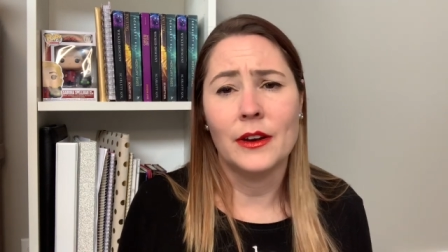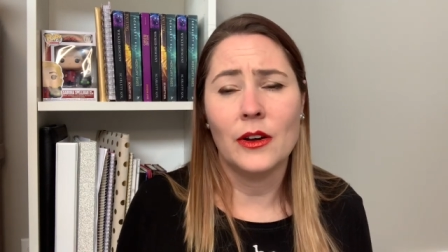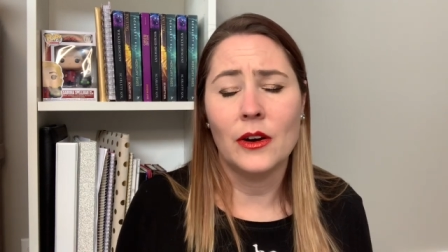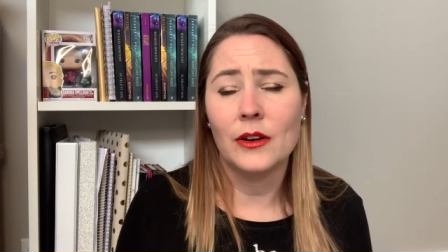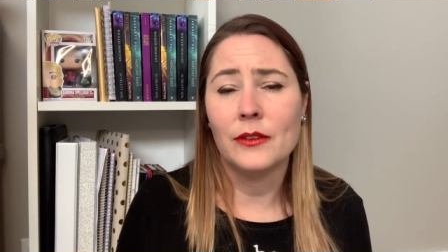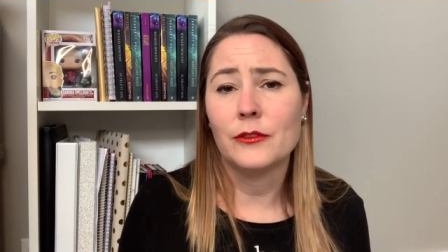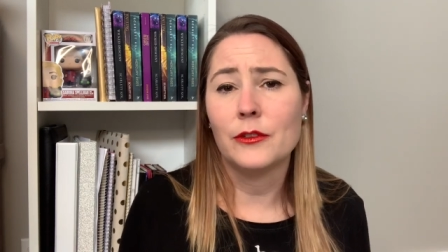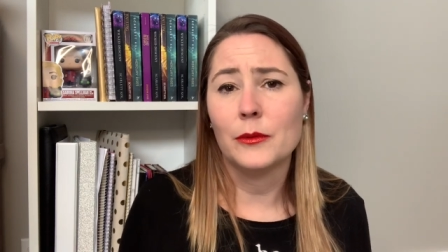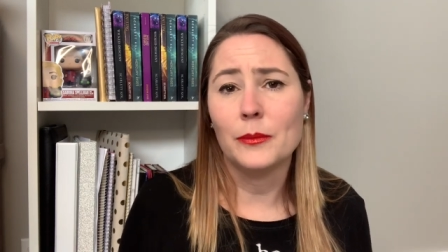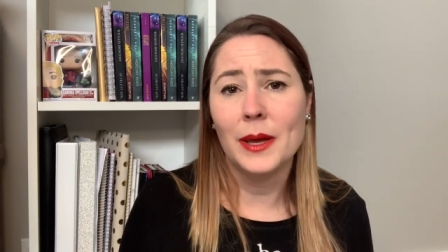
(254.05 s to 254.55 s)

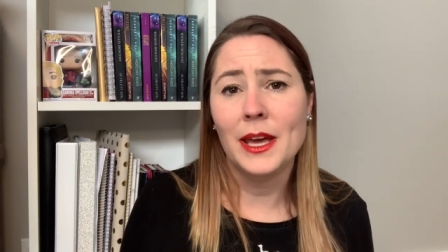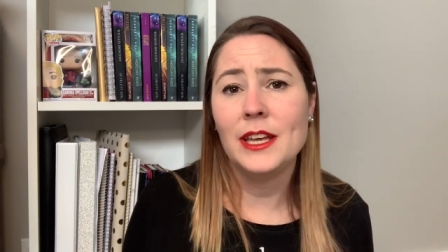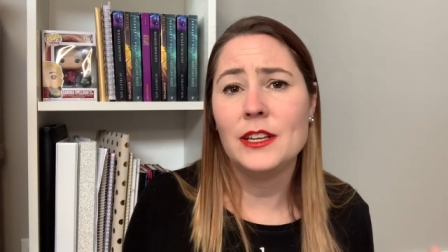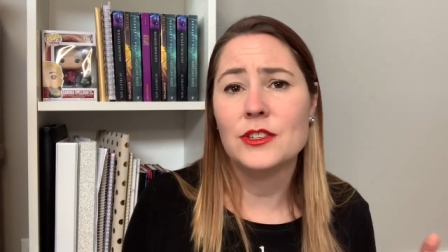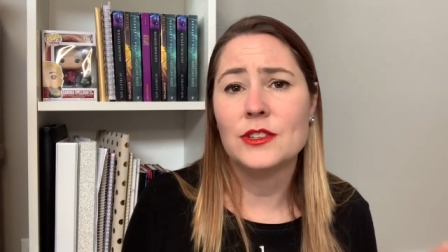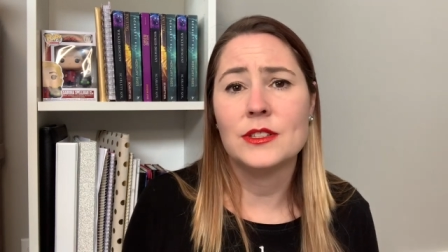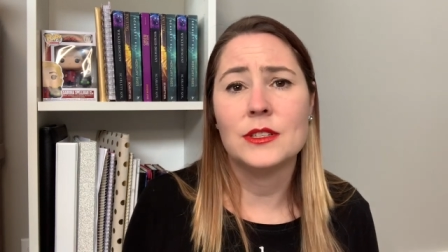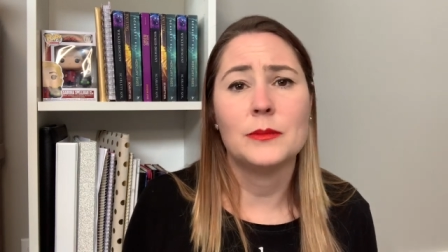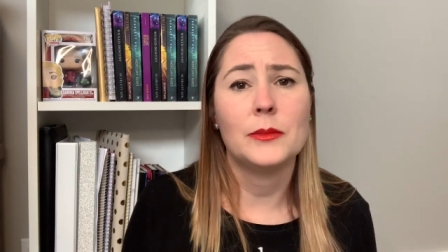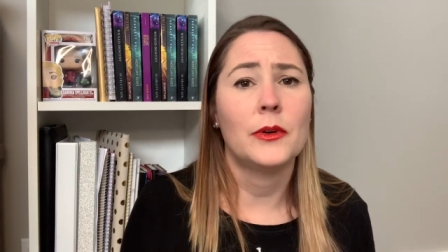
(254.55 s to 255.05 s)
on for
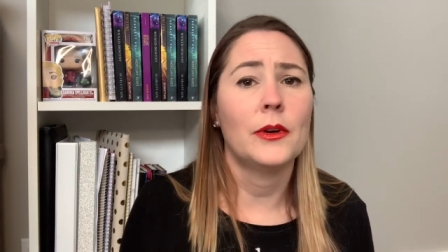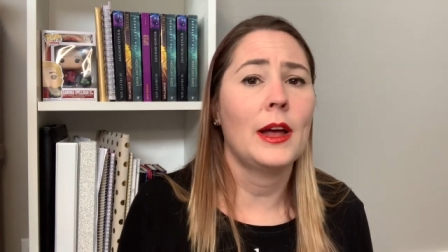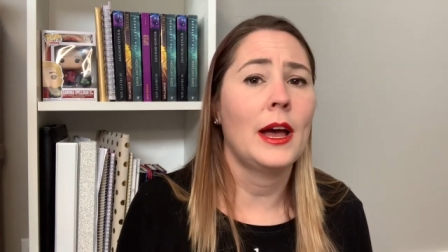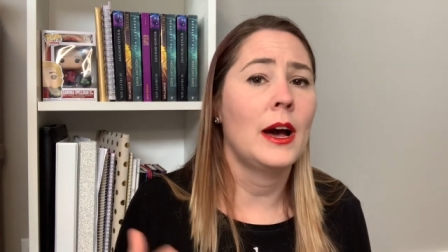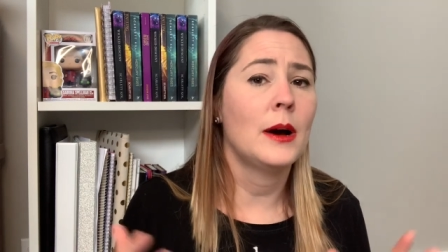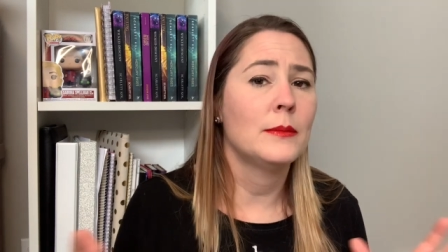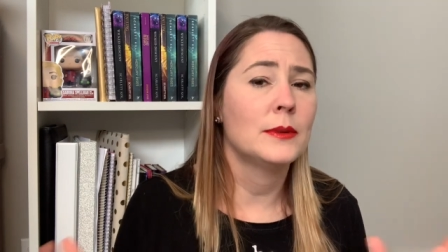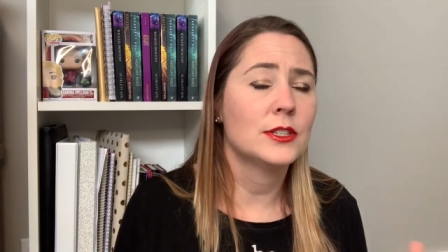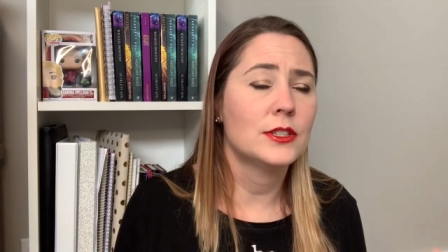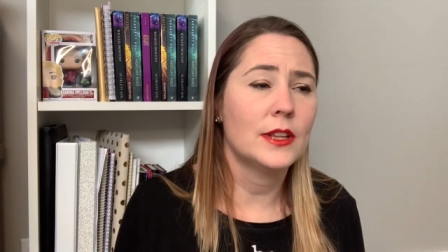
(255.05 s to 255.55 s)
pages about
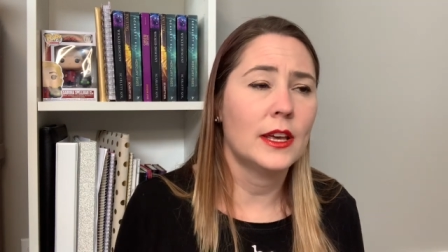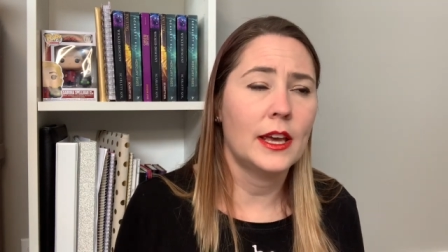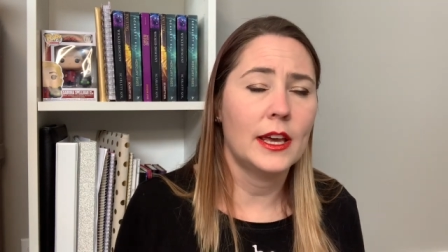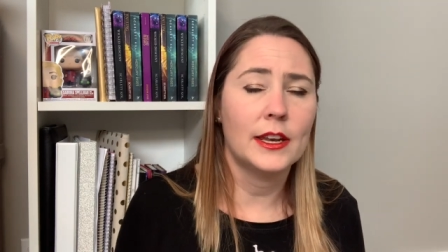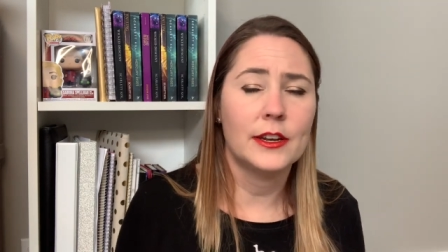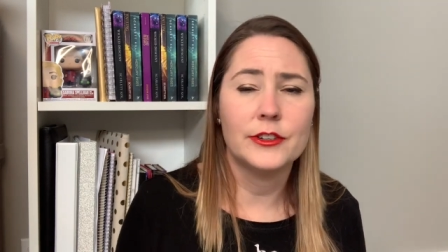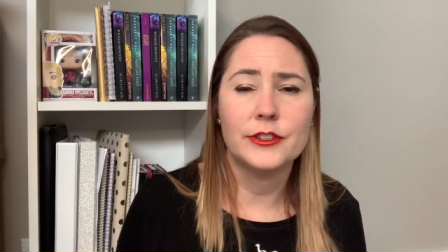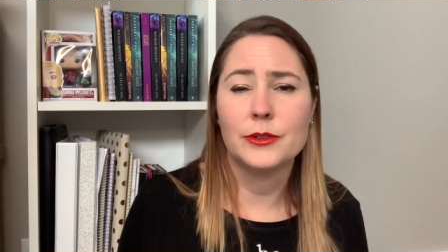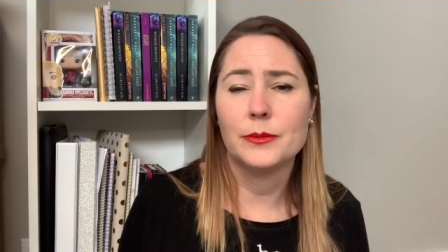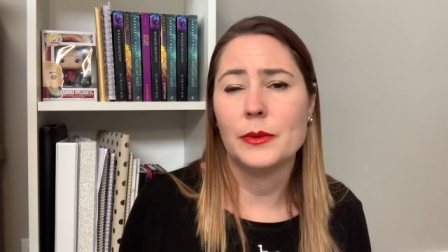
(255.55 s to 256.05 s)
how much they
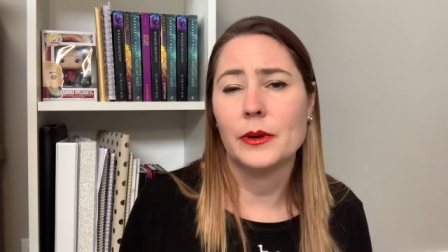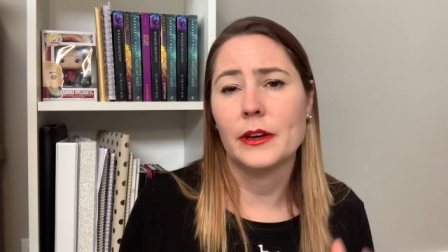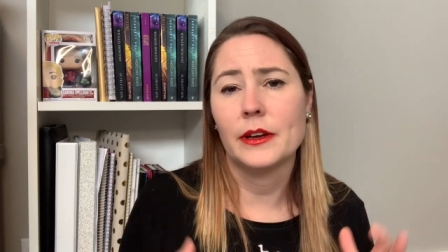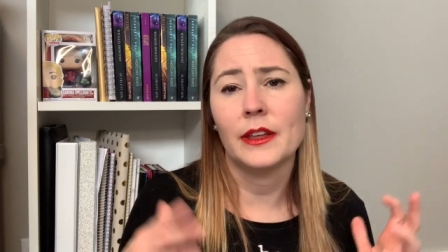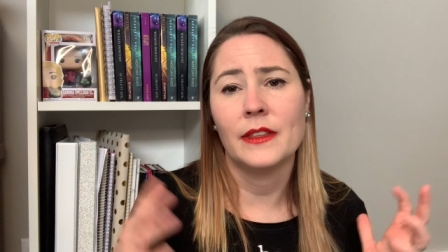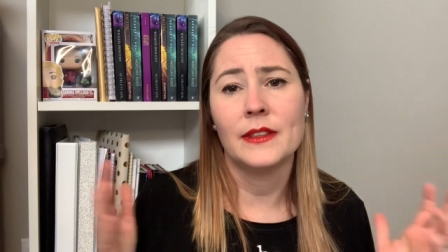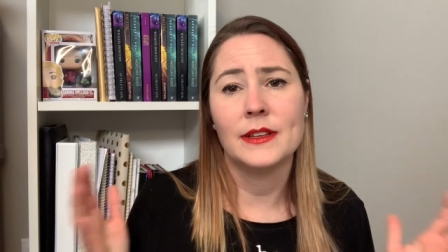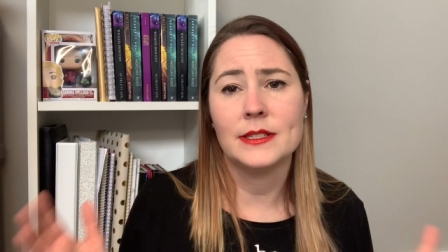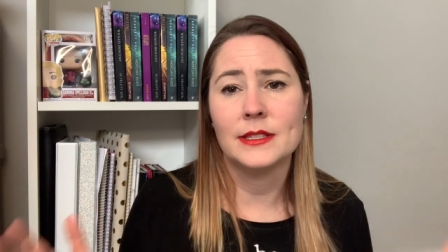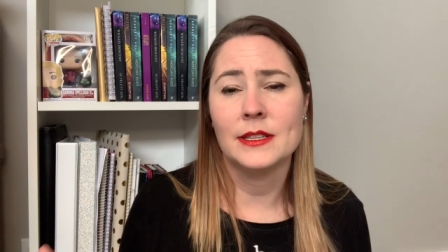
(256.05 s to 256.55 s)
hated your book
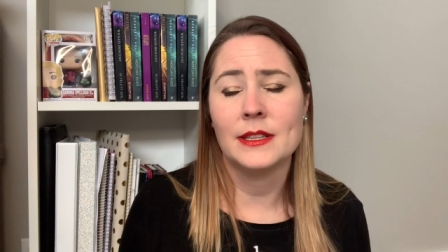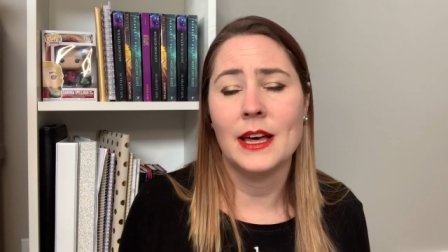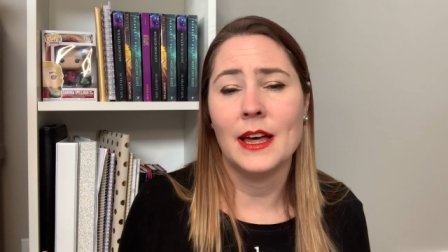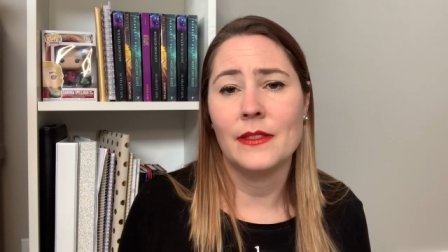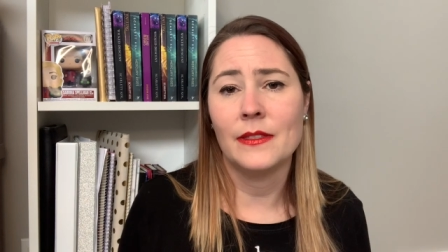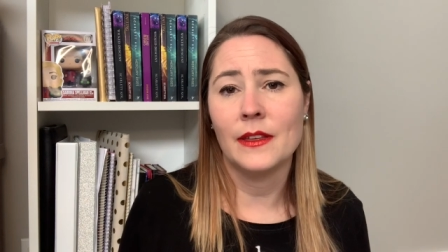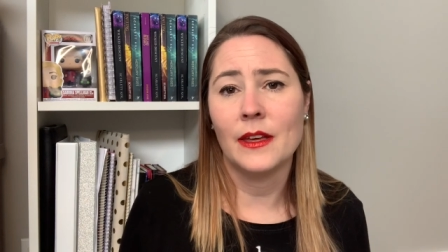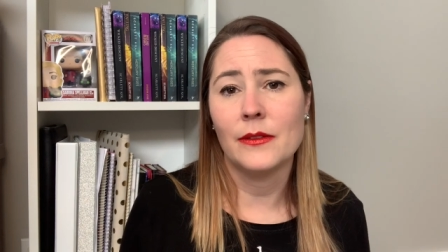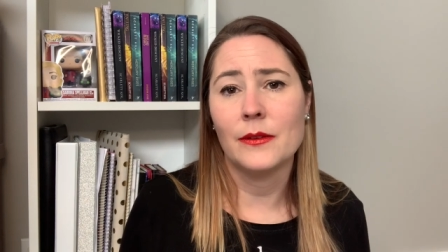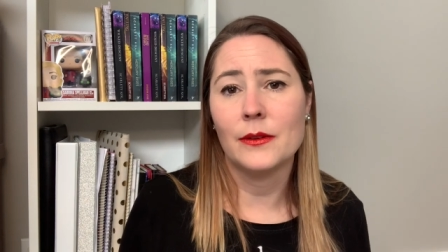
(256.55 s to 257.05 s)
and this and that
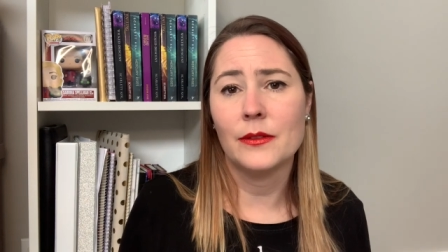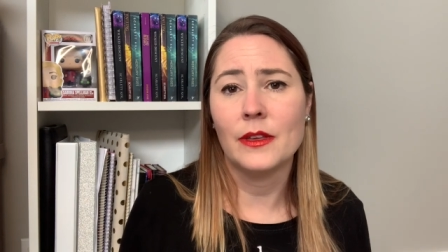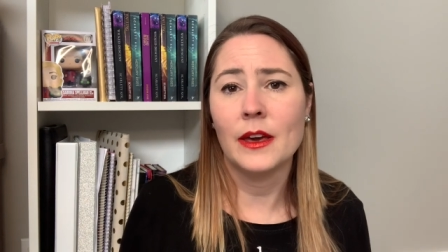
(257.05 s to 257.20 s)
and the other